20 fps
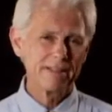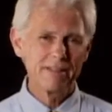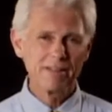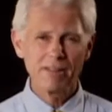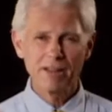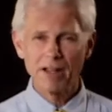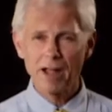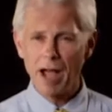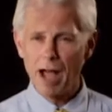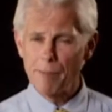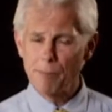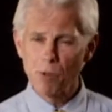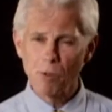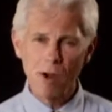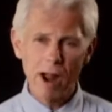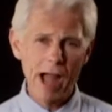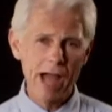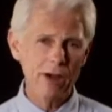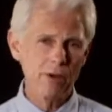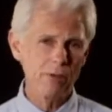the
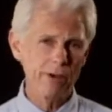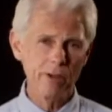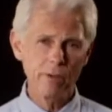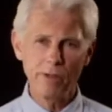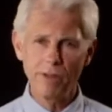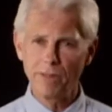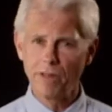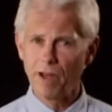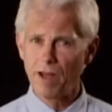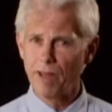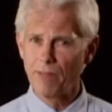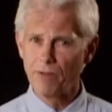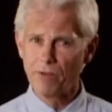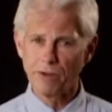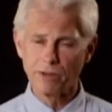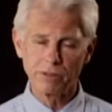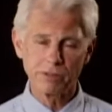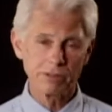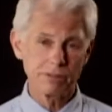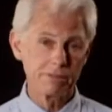camaraderie with
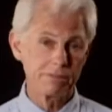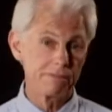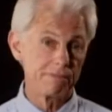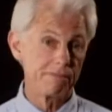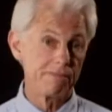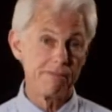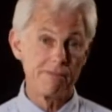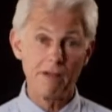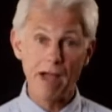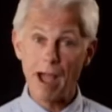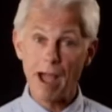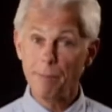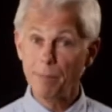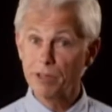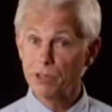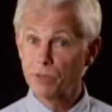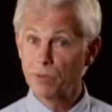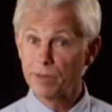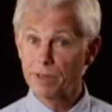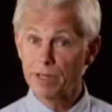others,
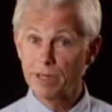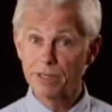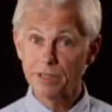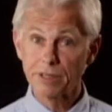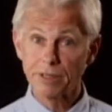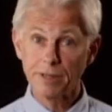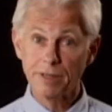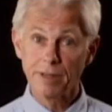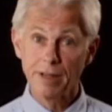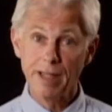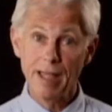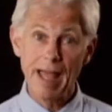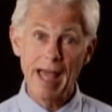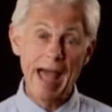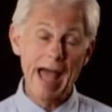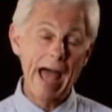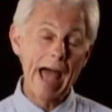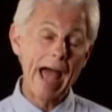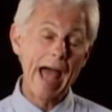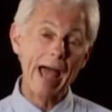family tradition,
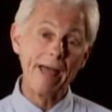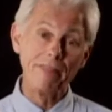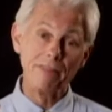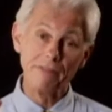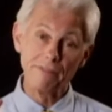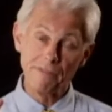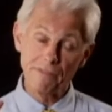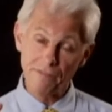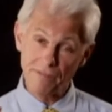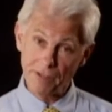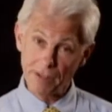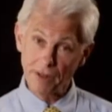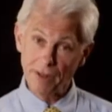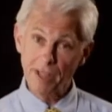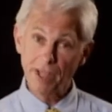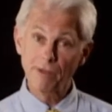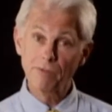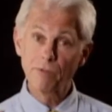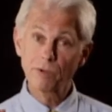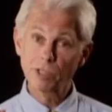and the
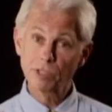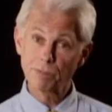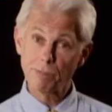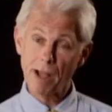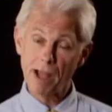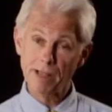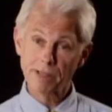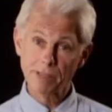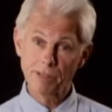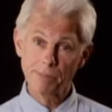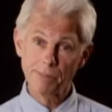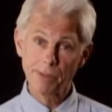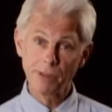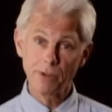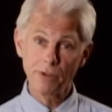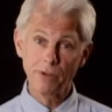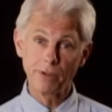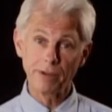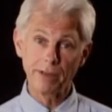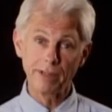feeling of
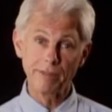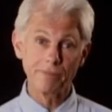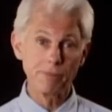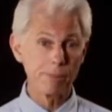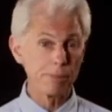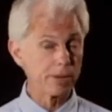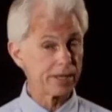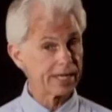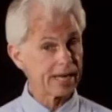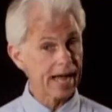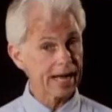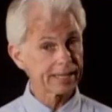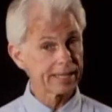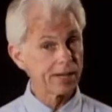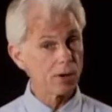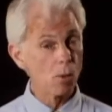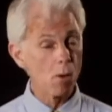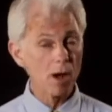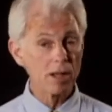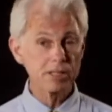responsibility for
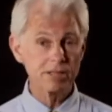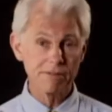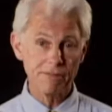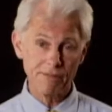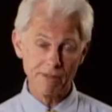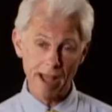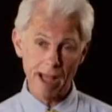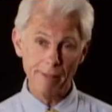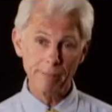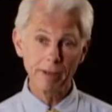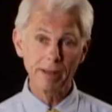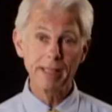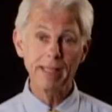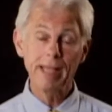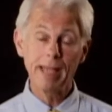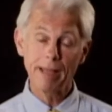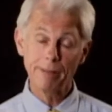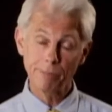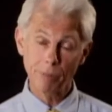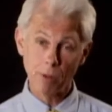protecting one's
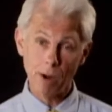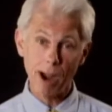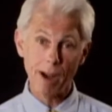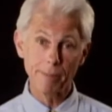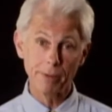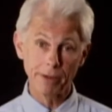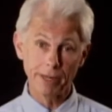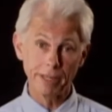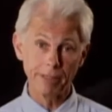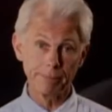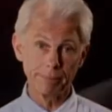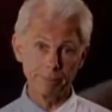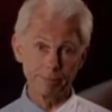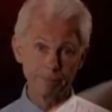family and property.